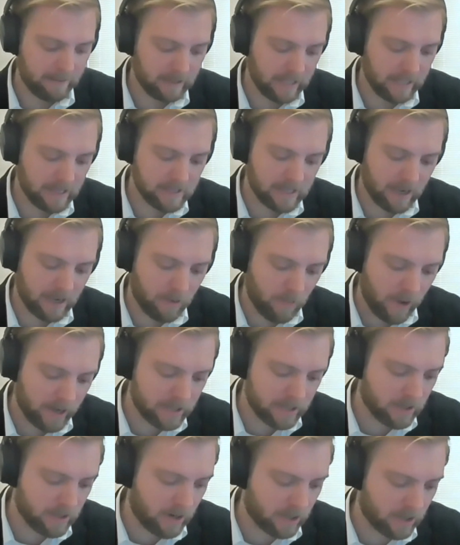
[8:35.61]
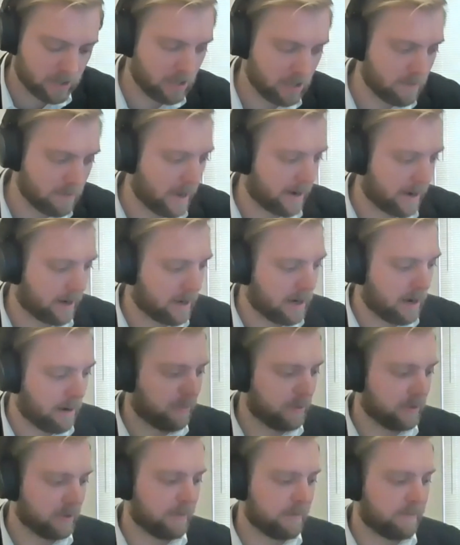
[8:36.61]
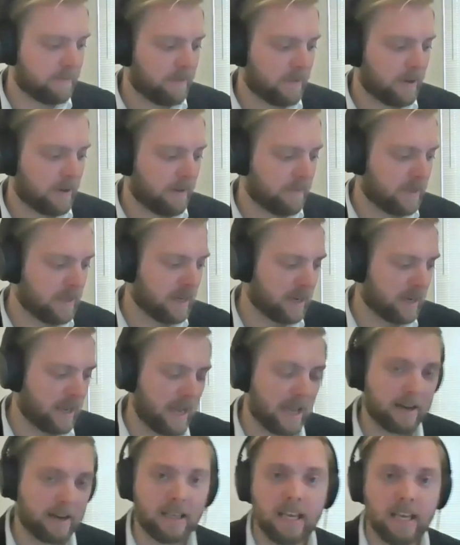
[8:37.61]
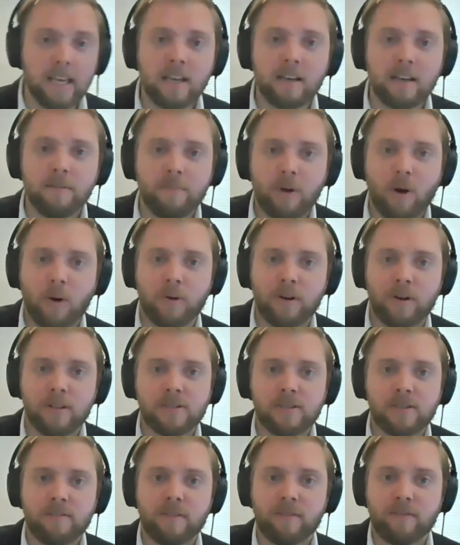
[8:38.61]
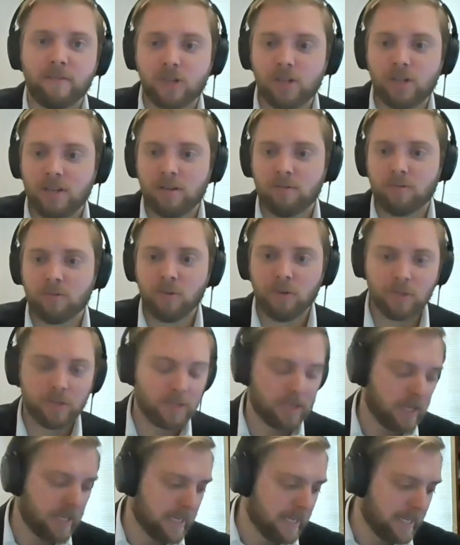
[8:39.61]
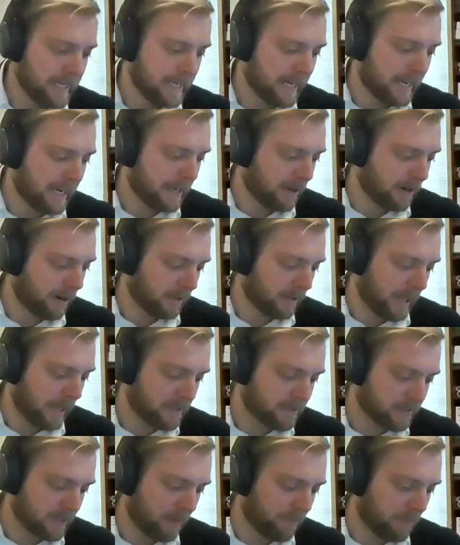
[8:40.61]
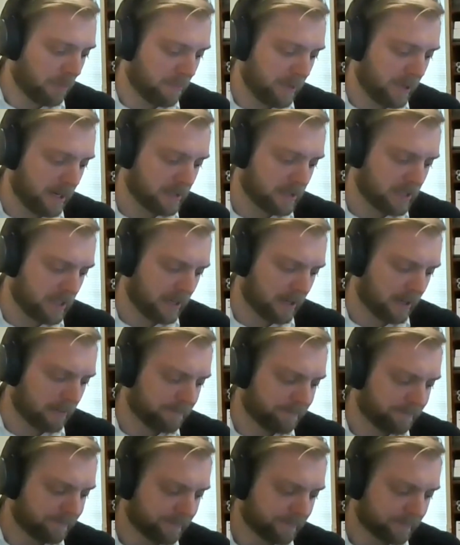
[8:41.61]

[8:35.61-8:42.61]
Leslie, I want to talk to you about a couple of the kind of key components of the Virginia rules in our last couple minutes here.